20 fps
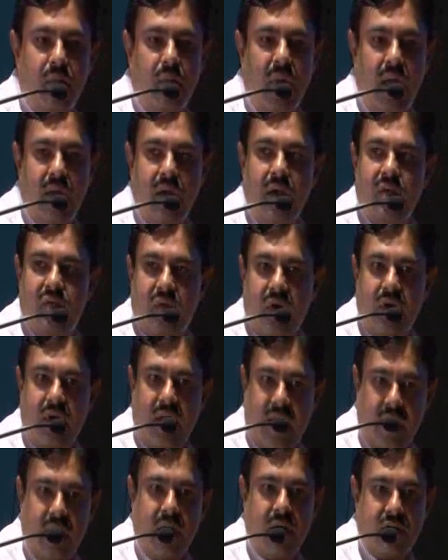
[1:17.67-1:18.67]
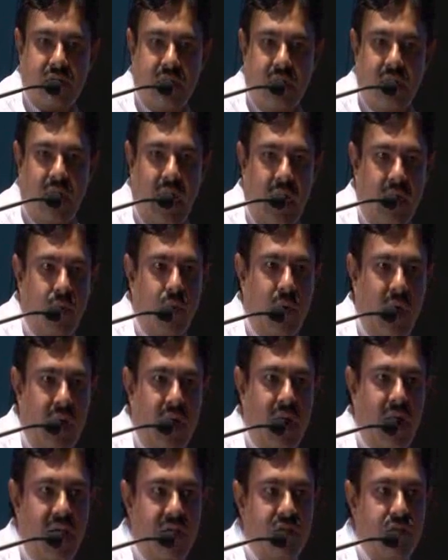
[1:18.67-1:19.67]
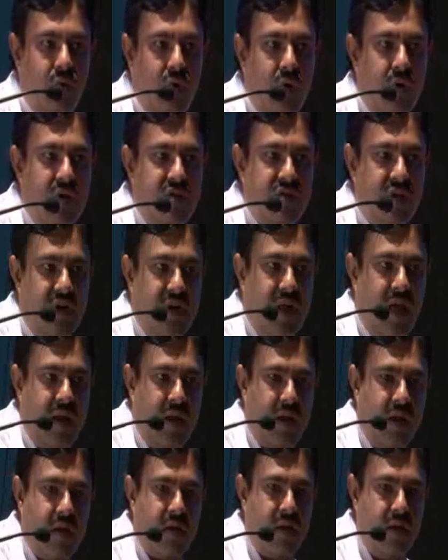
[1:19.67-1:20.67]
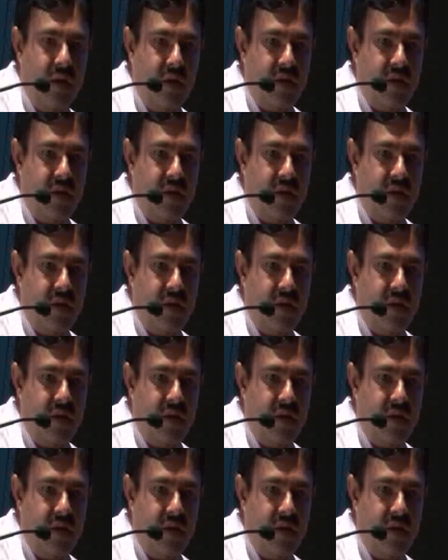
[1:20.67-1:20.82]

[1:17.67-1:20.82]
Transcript: by different targets and try to analyze what is the target.